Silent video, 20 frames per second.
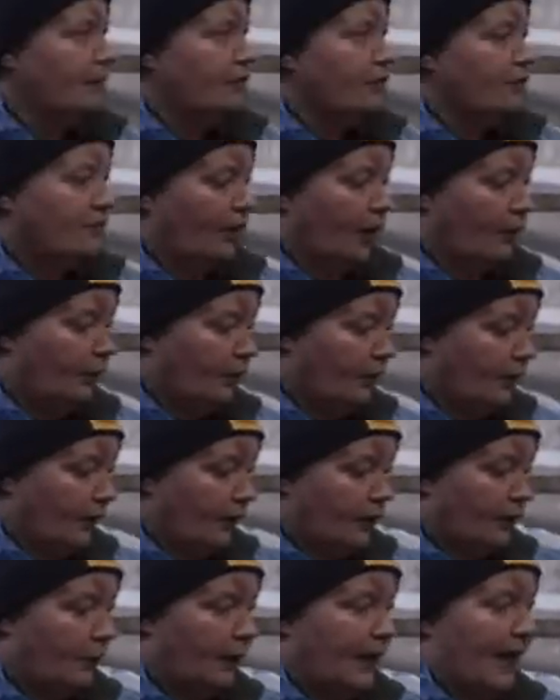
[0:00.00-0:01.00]
So
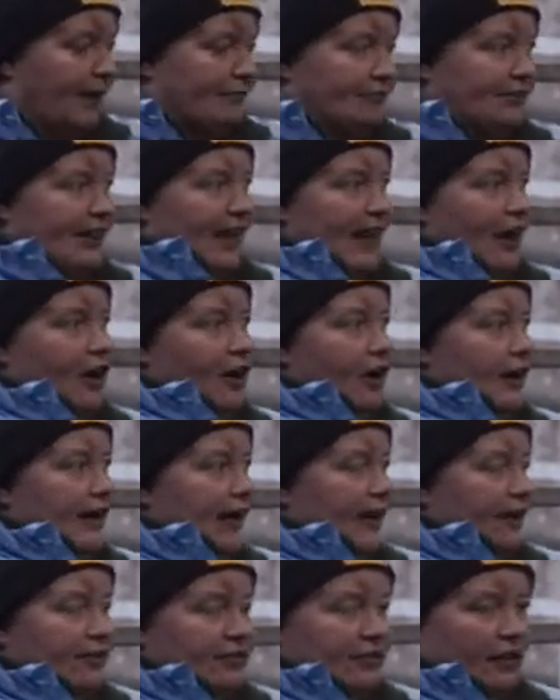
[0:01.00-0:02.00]
we have to get our,
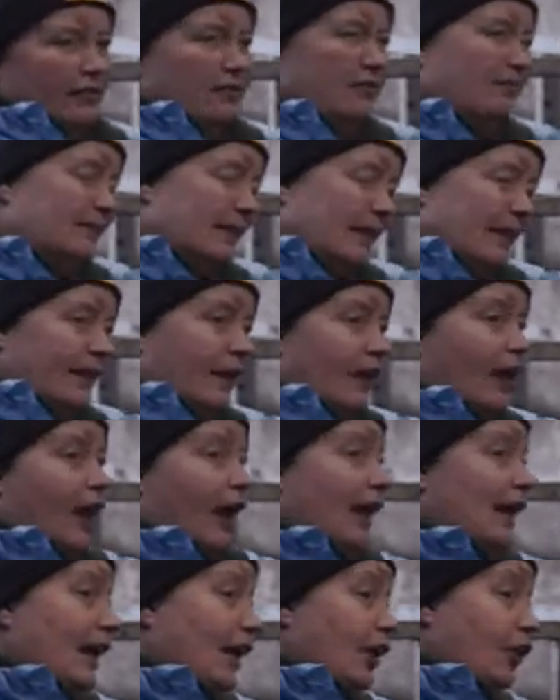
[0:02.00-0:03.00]
so the
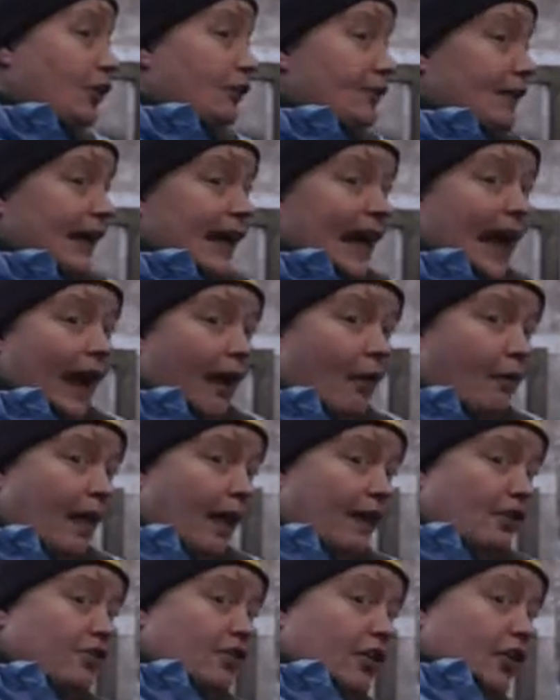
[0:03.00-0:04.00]
likelihood of a cow
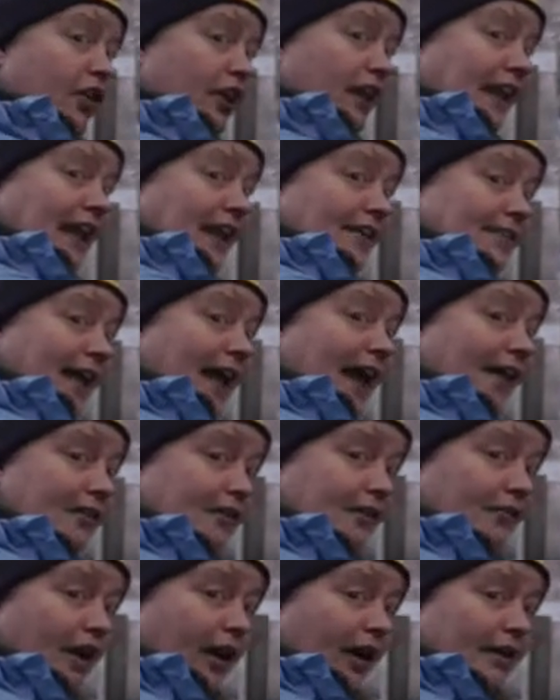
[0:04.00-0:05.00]
then turning its head
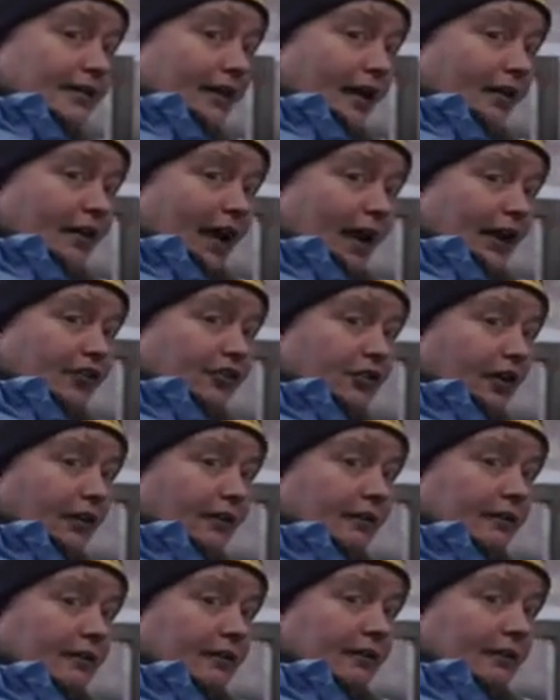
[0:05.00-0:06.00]
the right
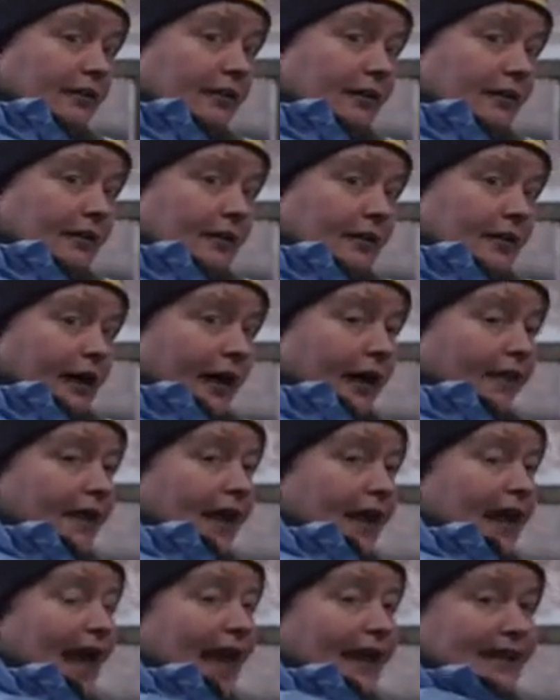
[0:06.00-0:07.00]
direction and
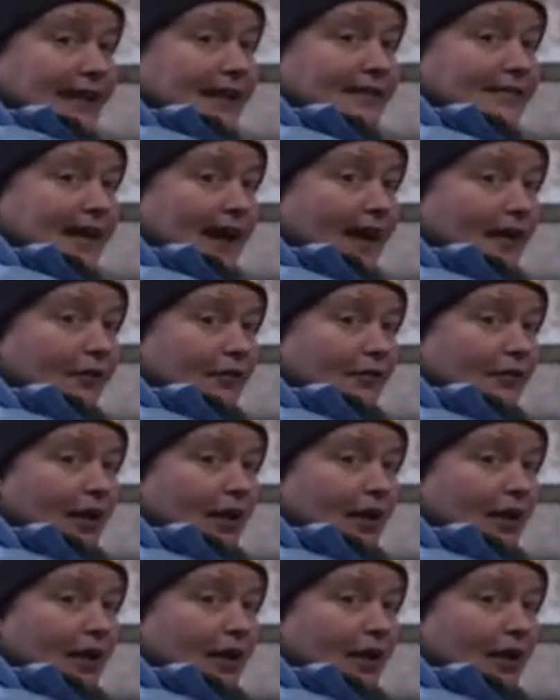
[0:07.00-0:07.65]
then heading down the